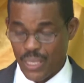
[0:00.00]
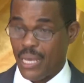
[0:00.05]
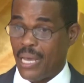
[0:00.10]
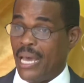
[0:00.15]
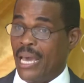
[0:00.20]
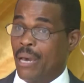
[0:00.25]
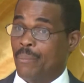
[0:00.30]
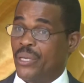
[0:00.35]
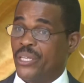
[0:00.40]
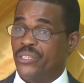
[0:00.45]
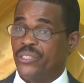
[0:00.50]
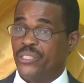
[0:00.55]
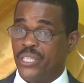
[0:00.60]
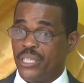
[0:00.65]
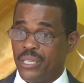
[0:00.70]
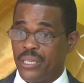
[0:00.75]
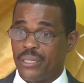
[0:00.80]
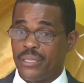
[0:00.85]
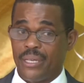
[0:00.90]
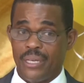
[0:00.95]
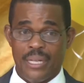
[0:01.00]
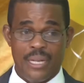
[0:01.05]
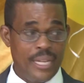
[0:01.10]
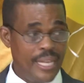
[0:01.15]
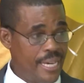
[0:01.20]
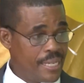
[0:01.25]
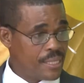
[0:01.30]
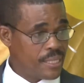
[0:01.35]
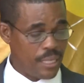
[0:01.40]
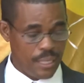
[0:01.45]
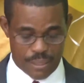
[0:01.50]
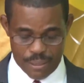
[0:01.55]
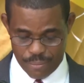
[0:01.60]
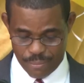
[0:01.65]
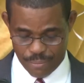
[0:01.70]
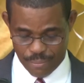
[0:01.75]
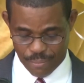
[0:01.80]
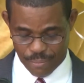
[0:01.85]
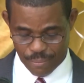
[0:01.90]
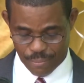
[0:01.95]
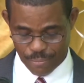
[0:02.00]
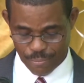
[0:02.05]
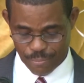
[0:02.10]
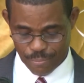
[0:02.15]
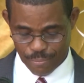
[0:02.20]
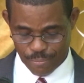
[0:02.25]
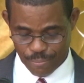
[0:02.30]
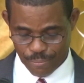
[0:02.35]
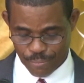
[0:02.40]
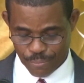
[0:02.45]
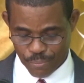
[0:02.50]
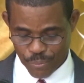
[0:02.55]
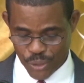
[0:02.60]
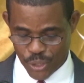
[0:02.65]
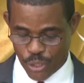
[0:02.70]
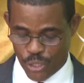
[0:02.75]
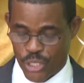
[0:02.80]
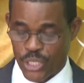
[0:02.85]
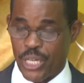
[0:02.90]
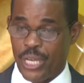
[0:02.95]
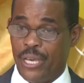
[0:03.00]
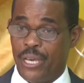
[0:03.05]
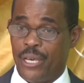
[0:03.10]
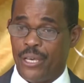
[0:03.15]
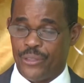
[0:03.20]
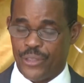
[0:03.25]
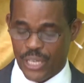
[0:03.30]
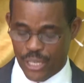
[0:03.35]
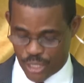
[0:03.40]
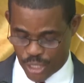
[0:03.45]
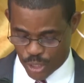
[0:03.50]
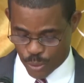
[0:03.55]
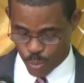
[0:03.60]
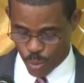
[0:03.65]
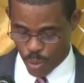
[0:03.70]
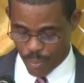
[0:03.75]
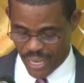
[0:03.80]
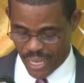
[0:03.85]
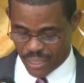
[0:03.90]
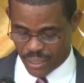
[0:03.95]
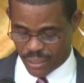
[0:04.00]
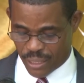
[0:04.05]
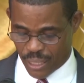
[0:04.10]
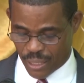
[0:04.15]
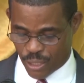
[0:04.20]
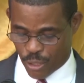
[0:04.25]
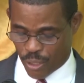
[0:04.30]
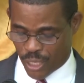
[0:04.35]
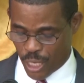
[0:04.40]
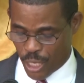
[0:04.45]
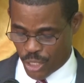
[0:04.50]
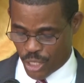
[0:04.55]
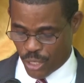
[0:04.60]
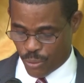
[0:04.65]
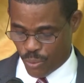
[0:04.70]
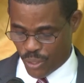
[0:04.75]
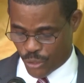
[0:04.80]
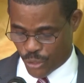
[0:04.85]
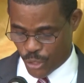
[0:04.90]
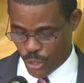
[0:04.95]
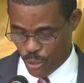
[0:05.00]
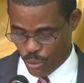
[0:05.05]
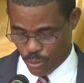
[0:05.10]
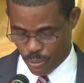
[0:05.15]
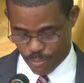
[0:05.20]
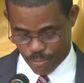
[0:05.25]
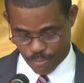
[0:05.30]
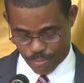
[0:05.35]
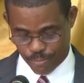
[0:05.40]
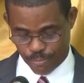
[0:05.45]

I am indeed elated to share this momentous occasion with you.